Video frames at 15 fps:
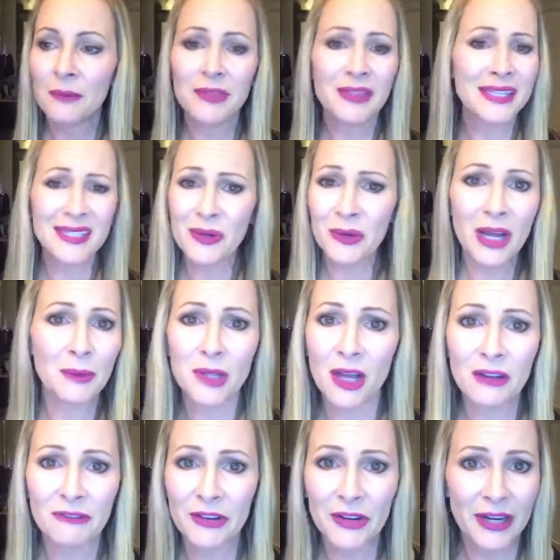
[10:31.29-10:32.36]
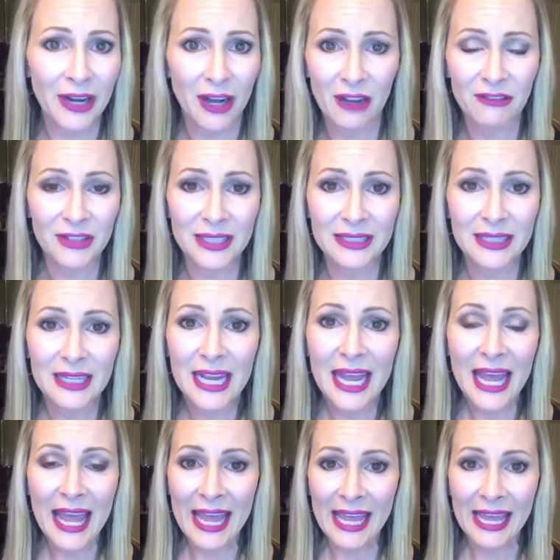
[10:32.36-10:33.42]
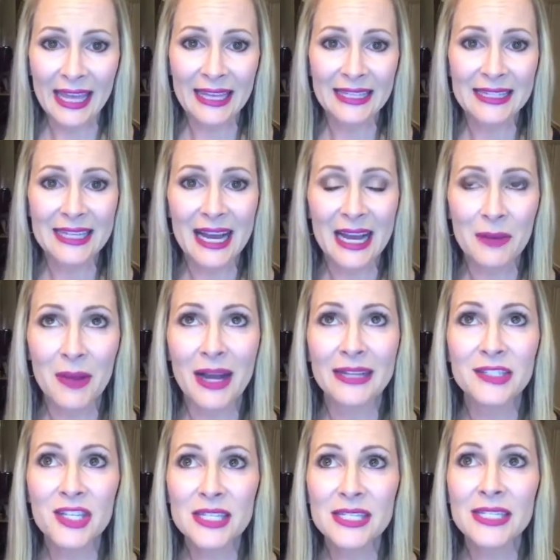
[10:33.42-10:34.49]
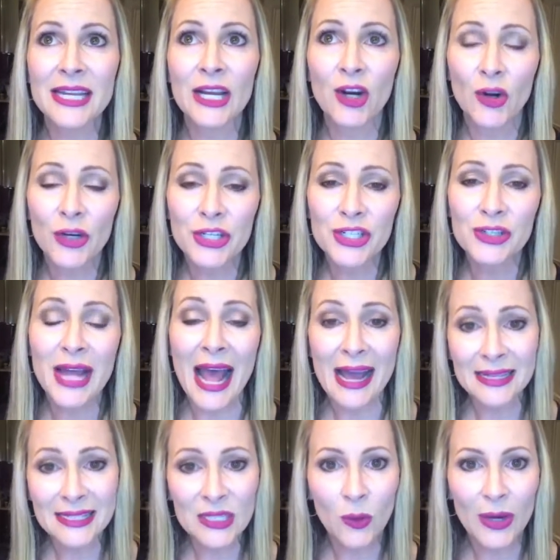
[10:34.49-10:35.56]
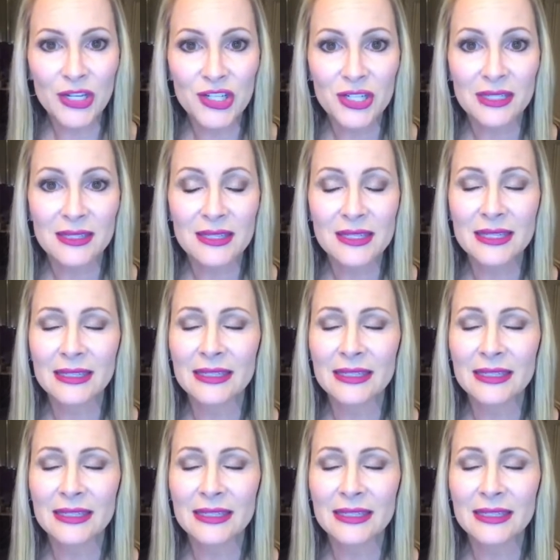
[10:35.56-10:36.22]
These don't come along very often. And I just encourage you to ask questions.